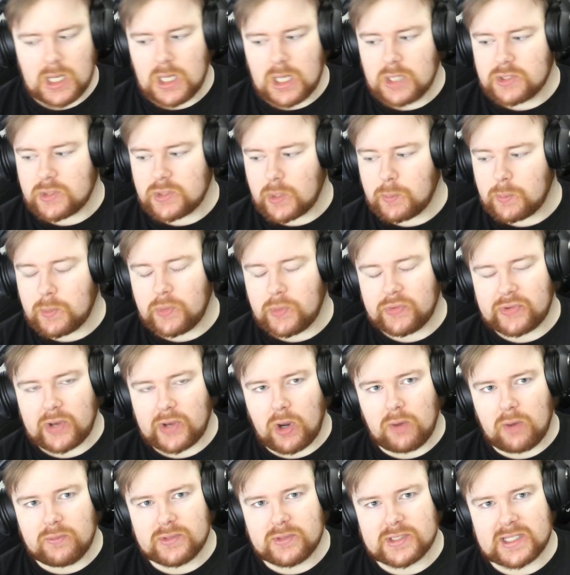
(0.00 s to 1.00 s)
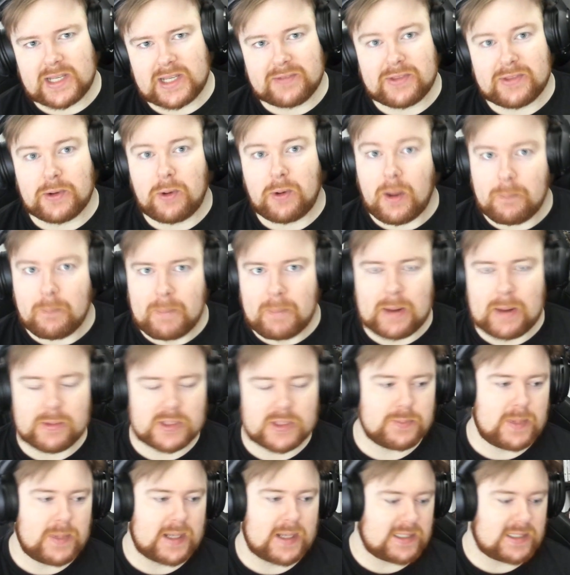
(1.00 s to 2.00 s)
So I will say, obviously, if there are
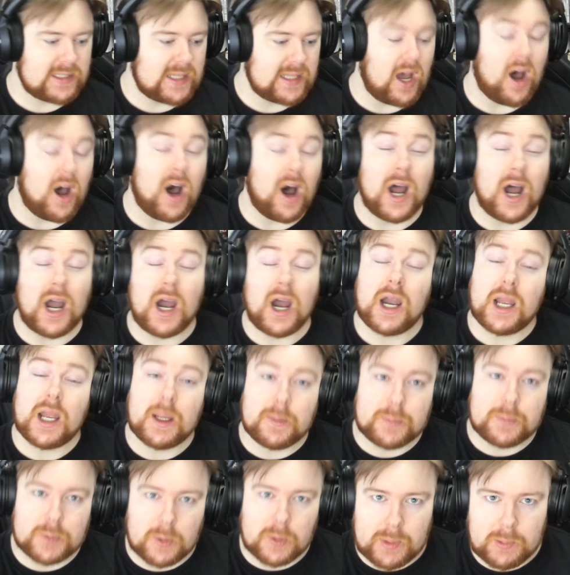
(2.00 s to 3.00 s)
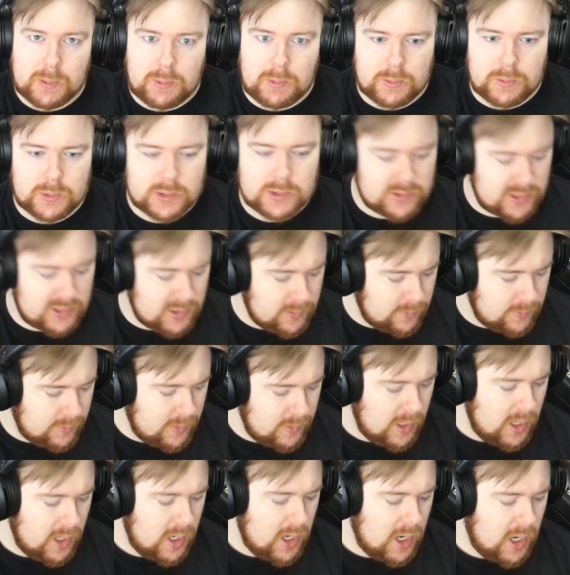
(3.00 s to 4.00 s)
mouse maps and that, I probably won't use them.
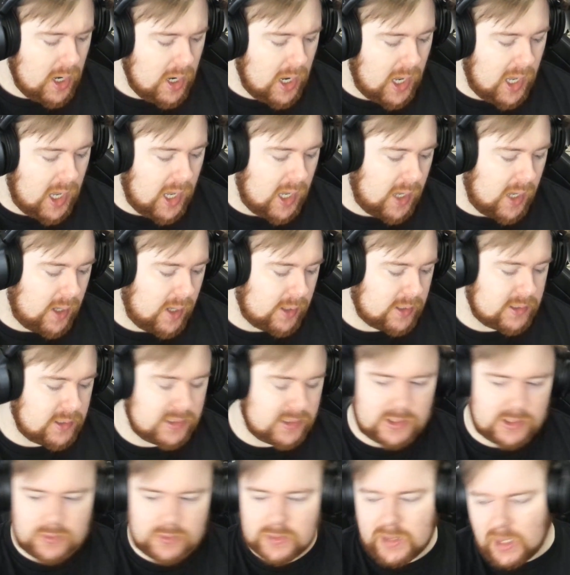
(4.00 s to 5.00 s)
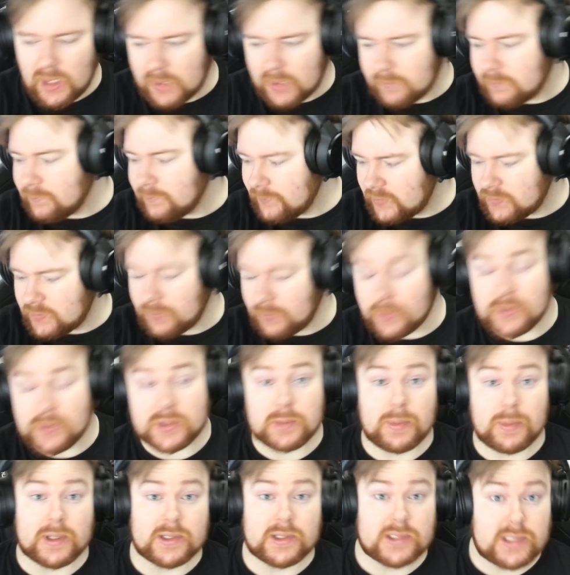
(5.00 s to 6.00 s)
Uh, considering I'm sponsored
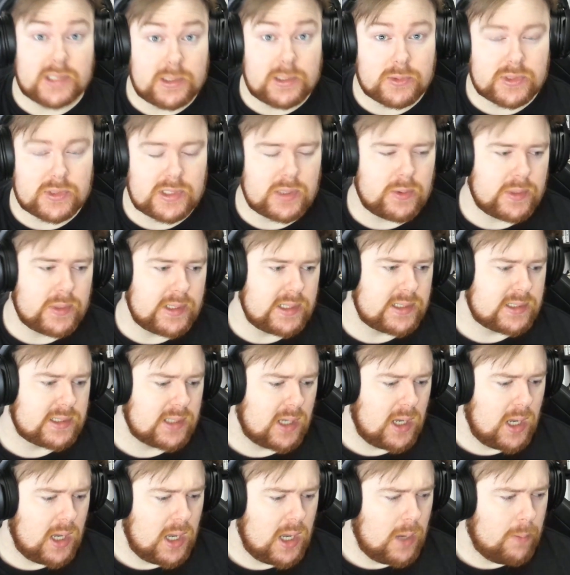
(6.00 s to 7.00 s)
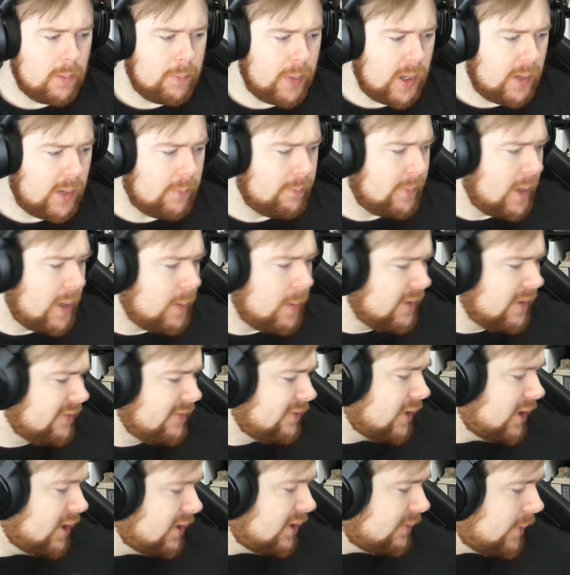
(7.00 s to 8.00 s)
by SteelSeries, but maybe a
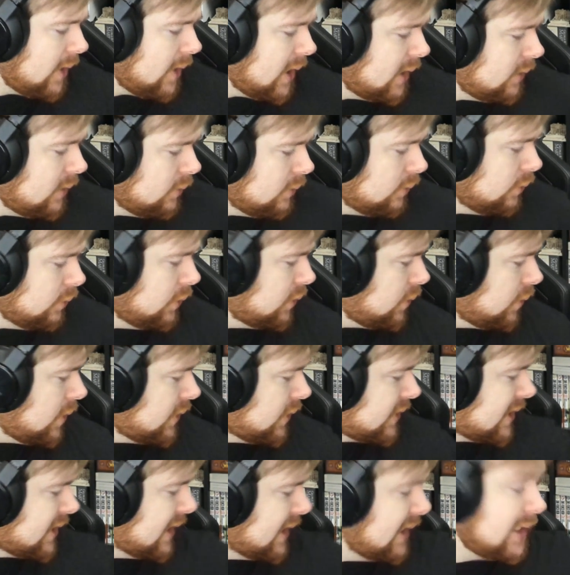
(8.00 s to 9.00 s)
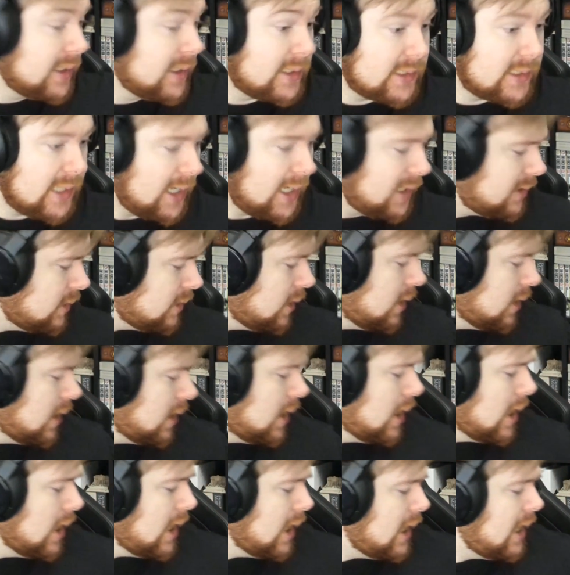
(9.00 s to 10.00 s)
friend of mine would want it instead.
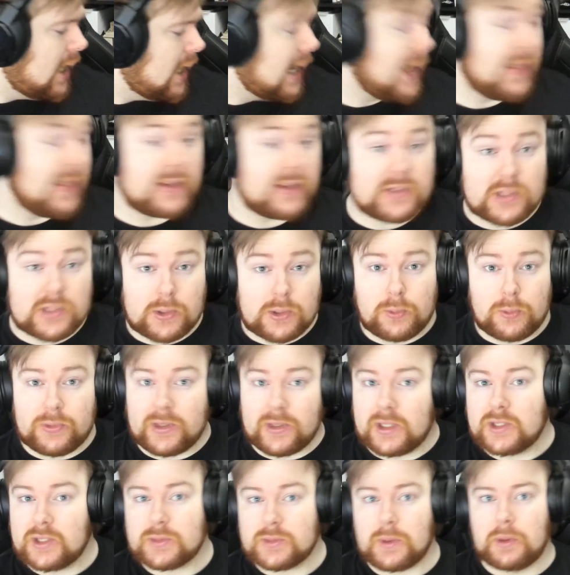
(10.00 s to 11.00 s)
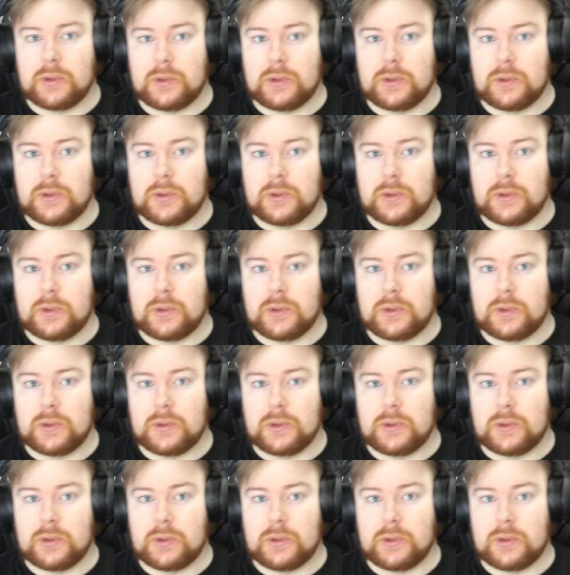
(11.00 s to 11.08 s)
Uh, and that's the cool thing as well.